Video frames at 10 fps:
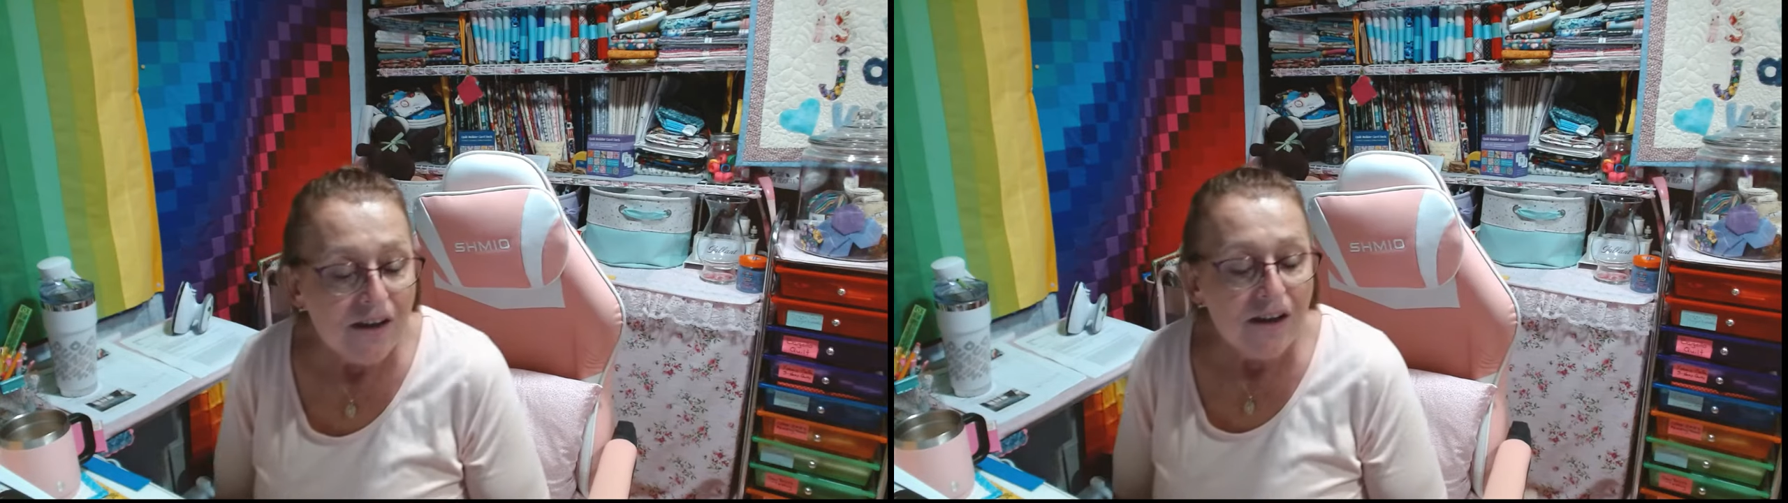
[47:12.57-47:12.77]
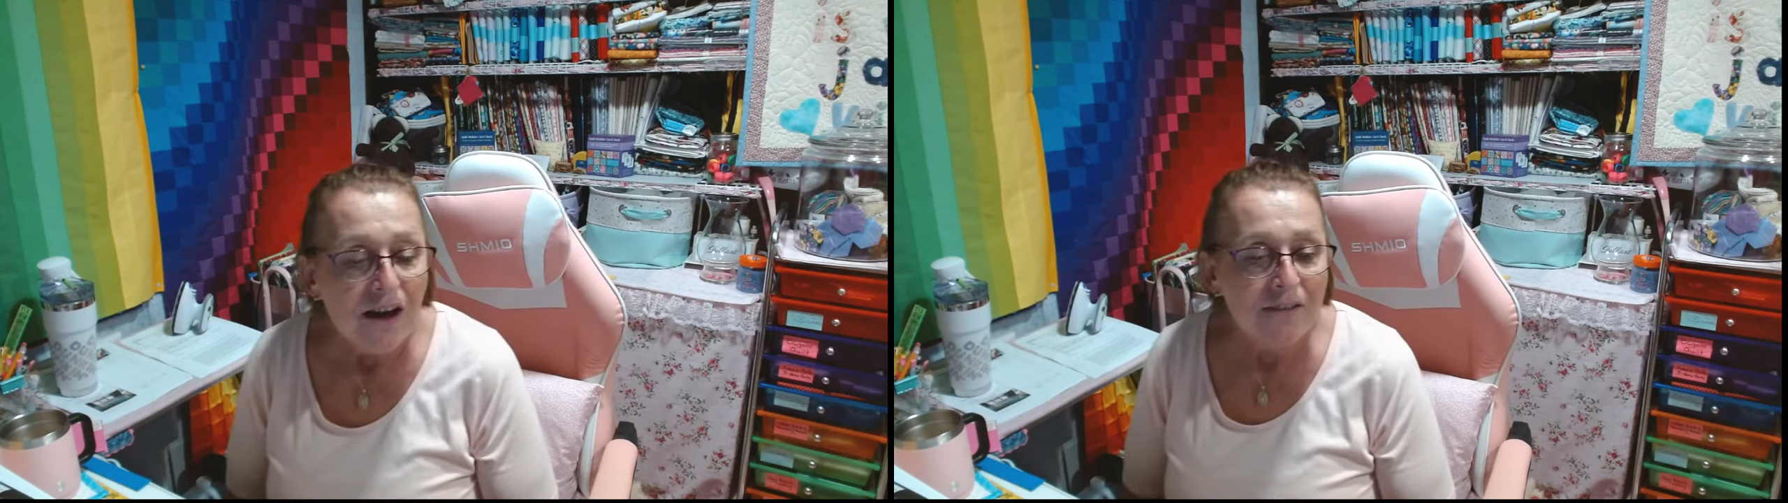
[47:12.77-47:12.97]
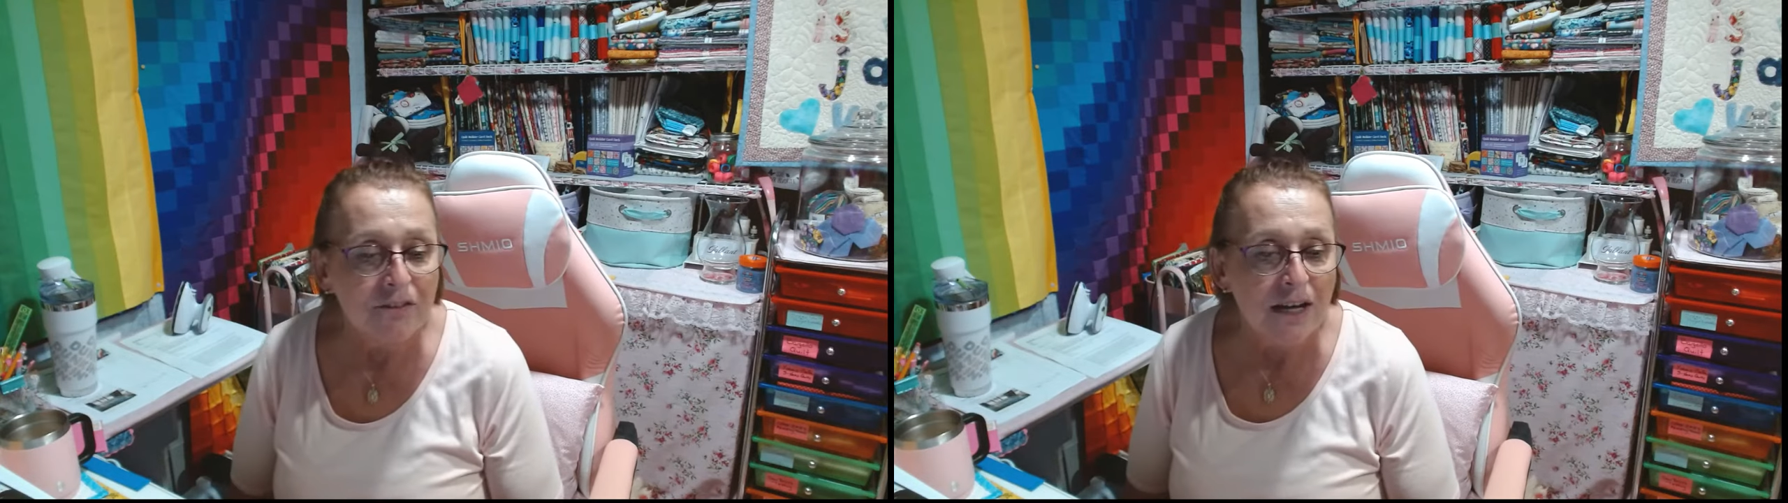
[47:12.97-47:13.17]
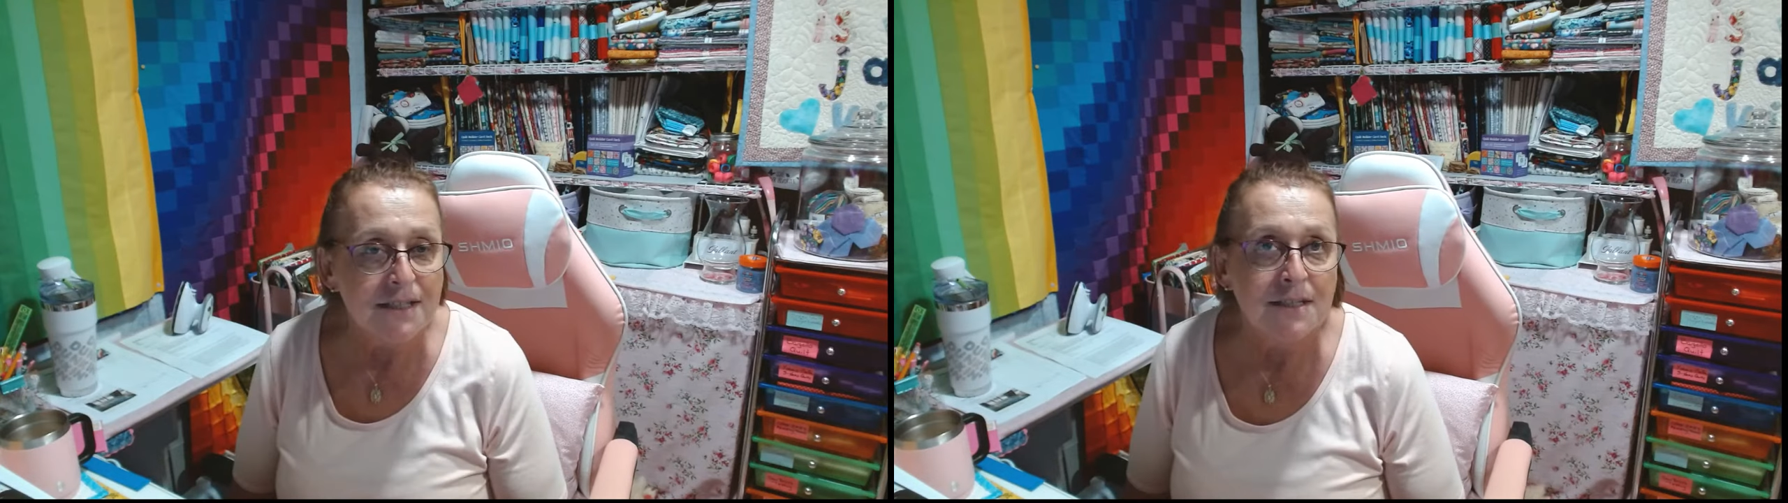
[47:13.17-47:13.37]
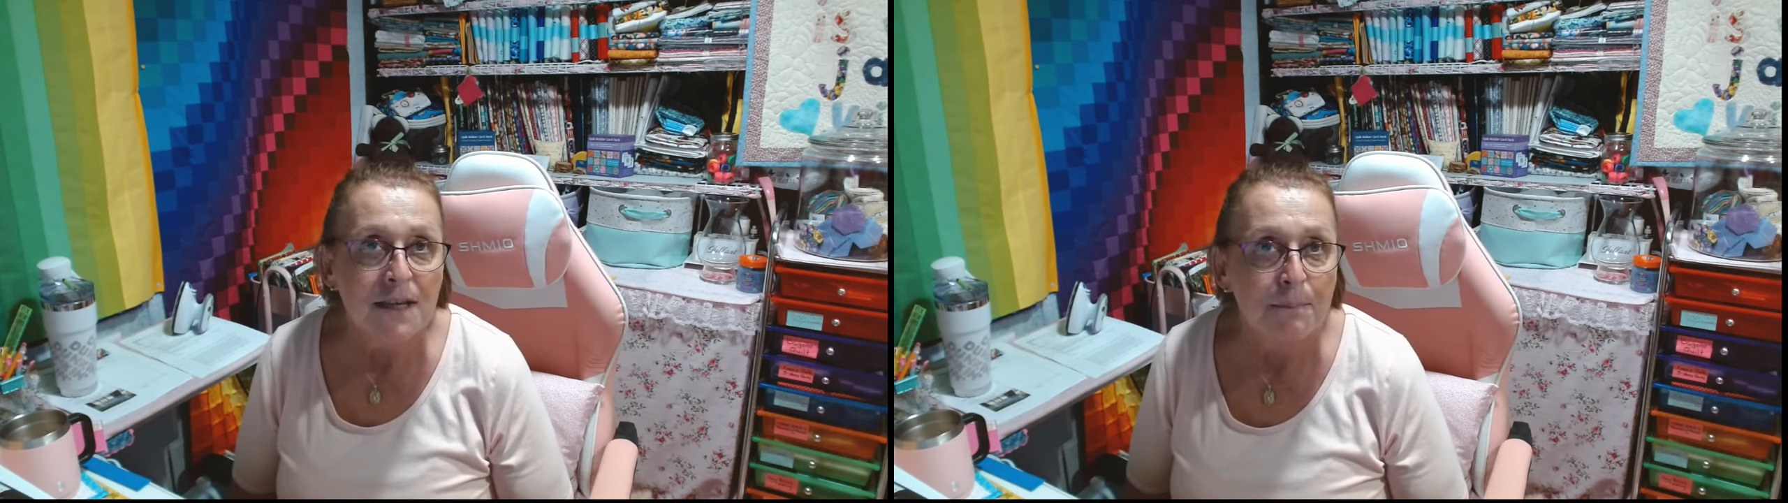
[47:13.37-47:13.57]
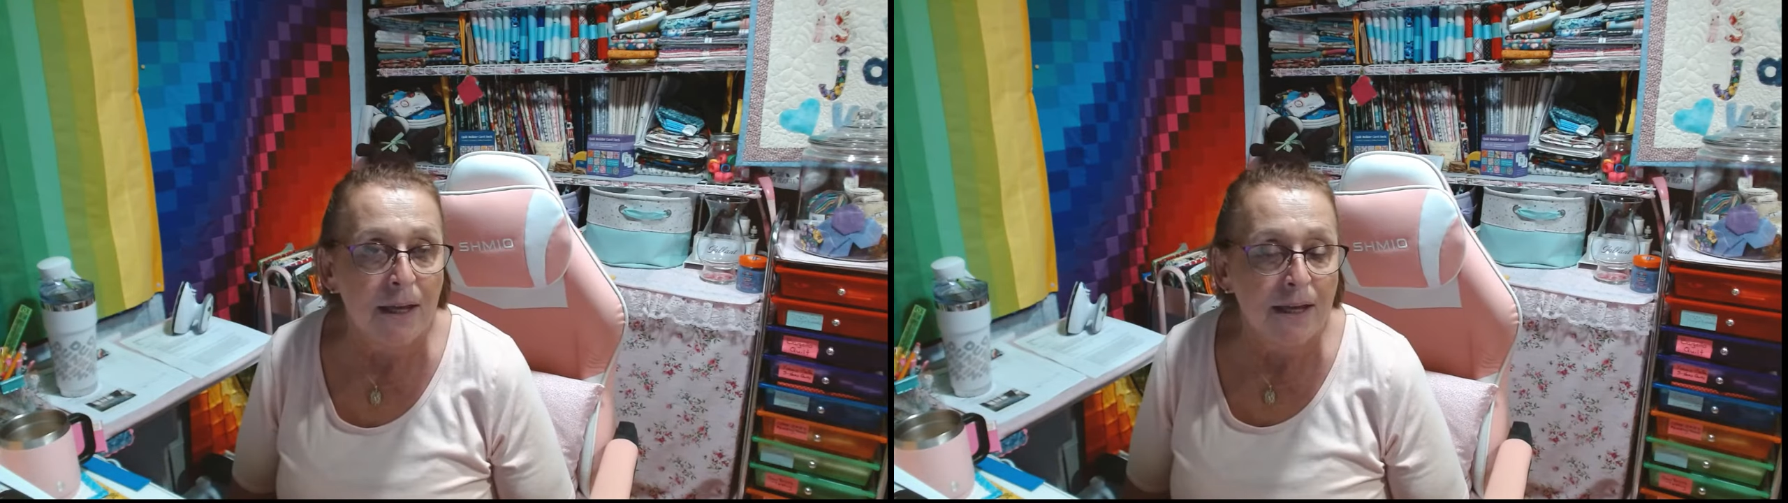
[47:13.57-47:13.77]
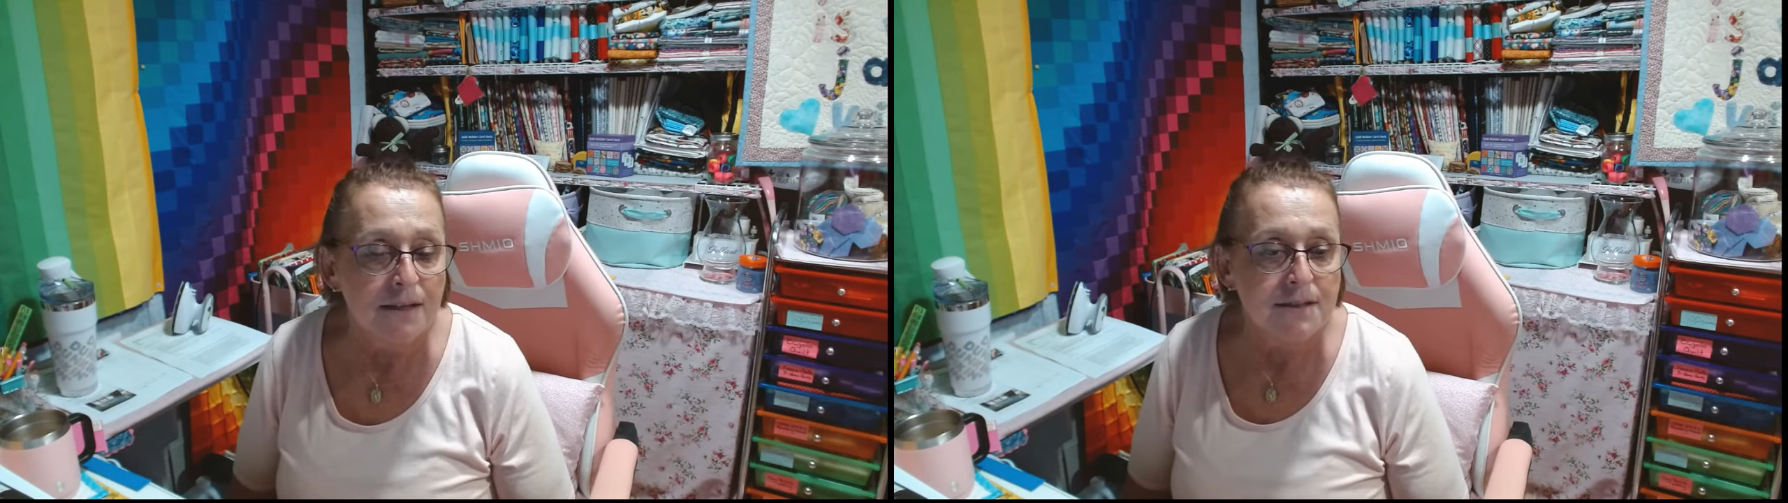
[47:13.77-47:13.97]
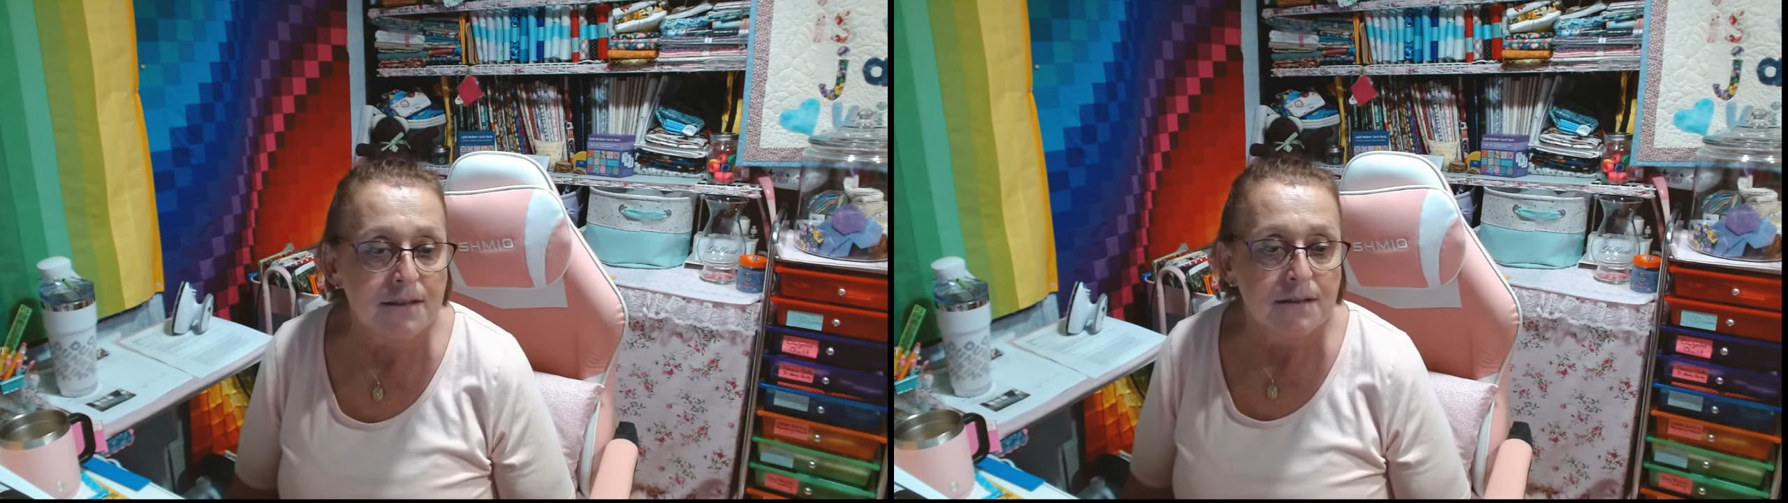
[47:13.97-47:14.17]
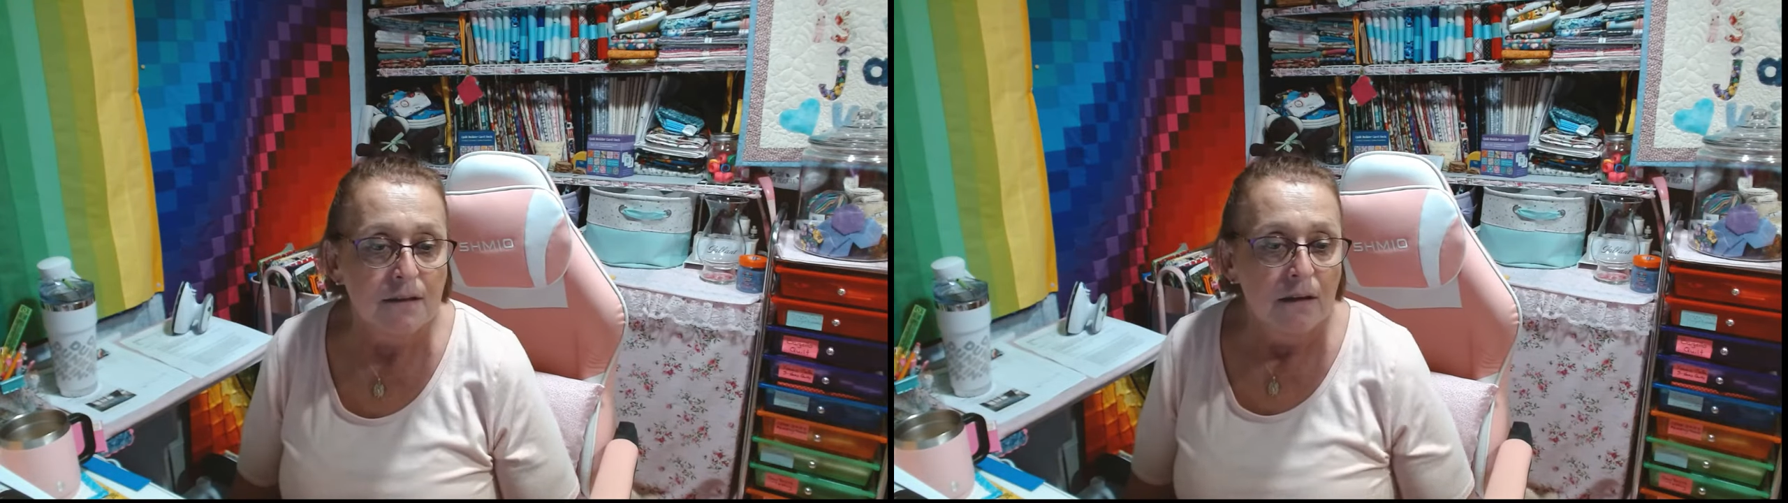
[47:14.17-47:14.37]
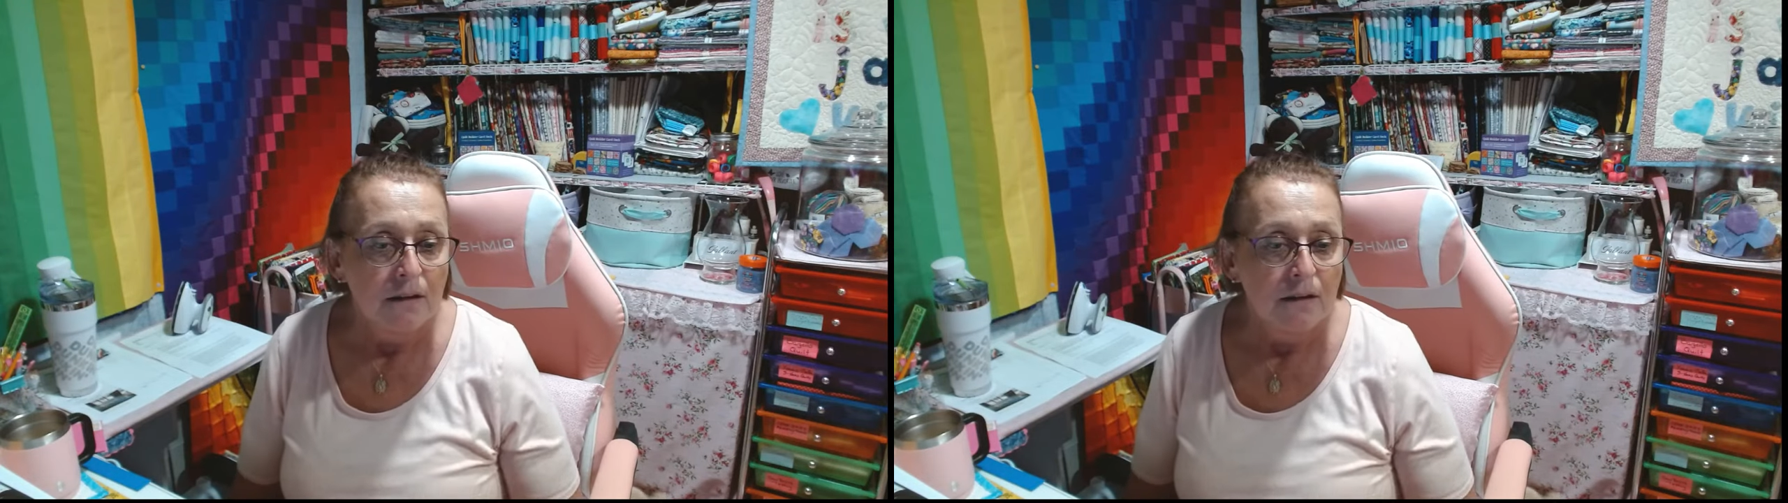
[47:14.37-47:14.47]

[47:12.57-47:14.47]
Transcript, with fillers: I've got siblings.